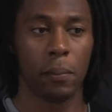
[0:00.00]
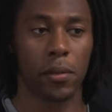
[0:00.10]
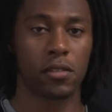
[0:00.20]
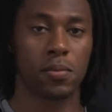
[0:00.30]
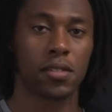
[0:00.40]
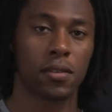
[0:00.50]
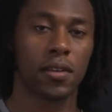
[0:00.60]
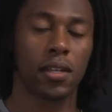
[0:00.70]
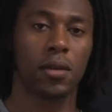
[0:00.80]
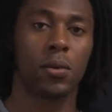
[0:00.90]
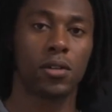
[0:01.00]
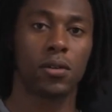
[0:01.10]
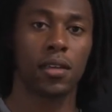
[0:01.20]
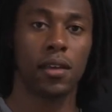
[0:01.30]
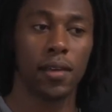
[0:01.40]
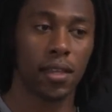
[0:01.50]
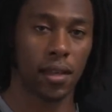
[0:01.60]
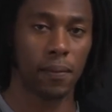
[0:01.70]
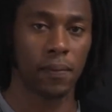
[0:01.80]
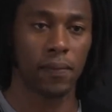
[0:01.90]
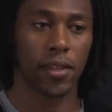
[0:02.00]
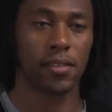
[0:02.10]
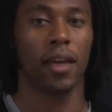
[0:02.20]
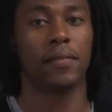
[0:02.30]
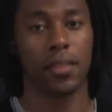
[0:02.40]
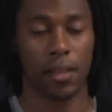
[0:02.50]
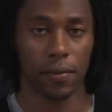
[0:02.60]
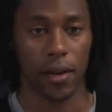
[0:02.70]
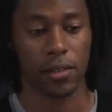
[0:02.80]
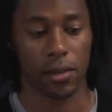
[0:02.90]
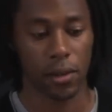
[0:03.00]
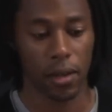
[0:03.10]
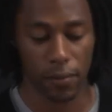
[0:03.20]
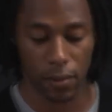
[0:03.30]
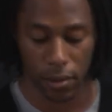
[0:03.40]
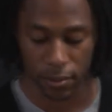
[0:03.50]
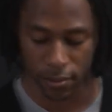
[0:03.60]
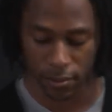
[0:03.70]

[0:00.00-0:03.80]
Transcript: but specifically what you're giving them that's having the effect you're looking for.